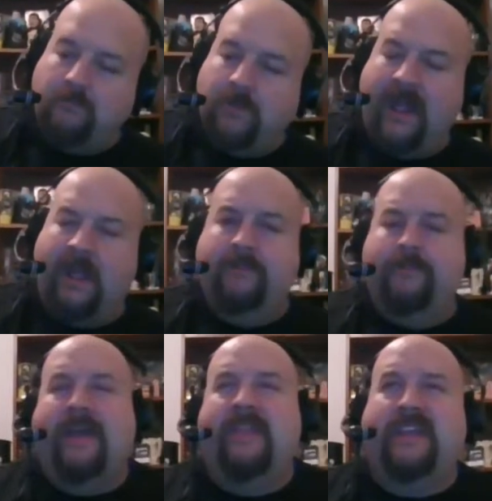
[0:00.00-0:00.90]
But
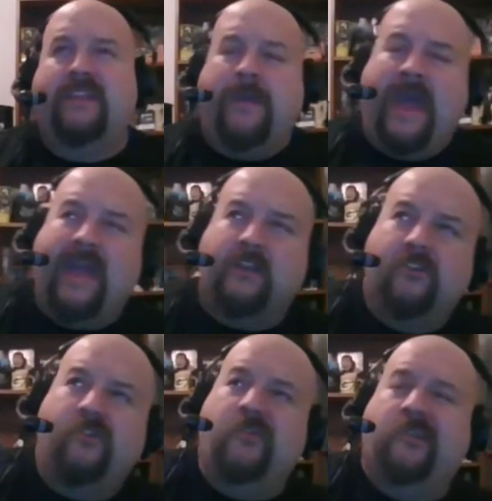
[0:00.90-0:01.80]
I think the
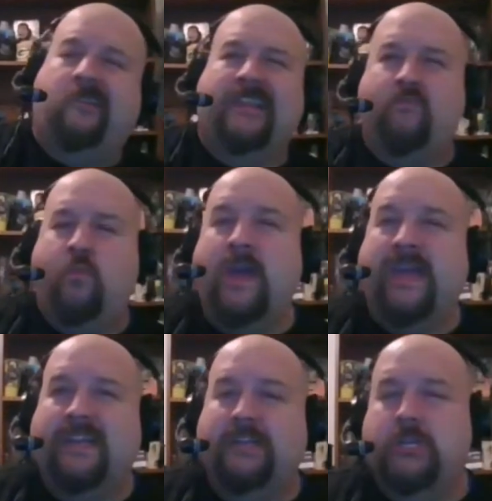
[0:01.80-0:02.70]
Packers
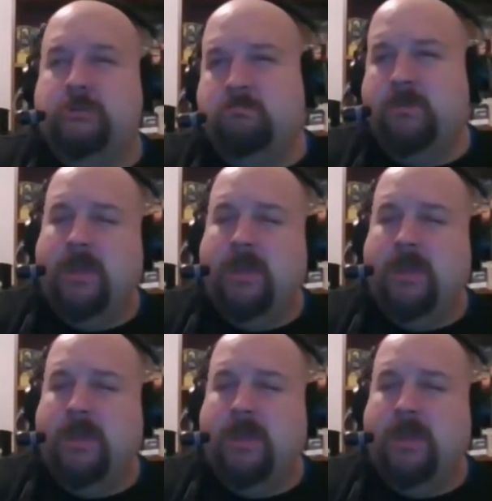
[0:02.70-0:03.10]
win,